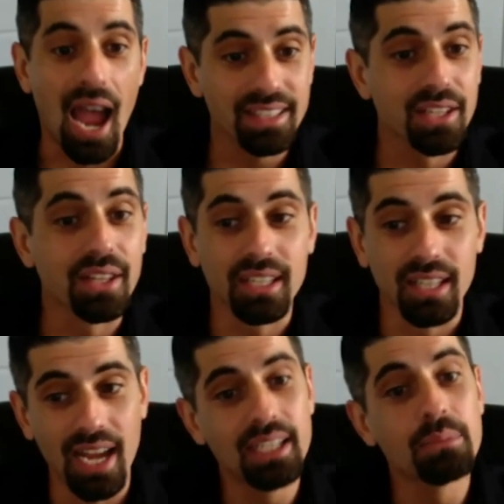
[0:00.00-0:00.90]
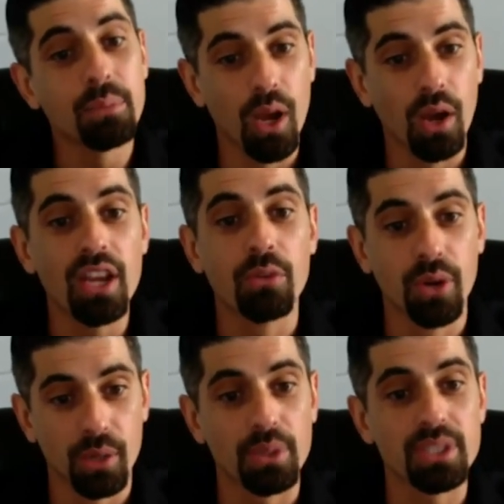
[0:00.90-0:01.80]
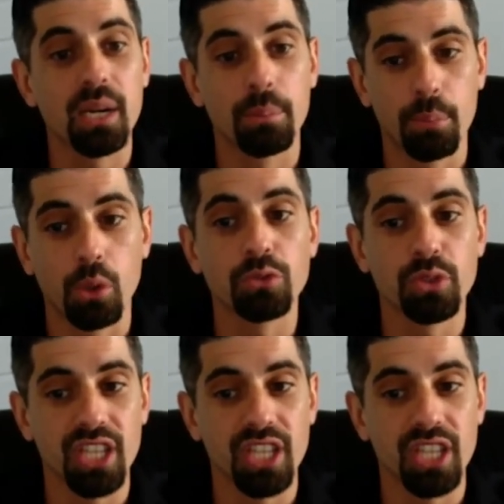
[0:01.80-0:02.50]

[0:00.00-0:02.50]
I tell the client, well, if we're going to present a proposal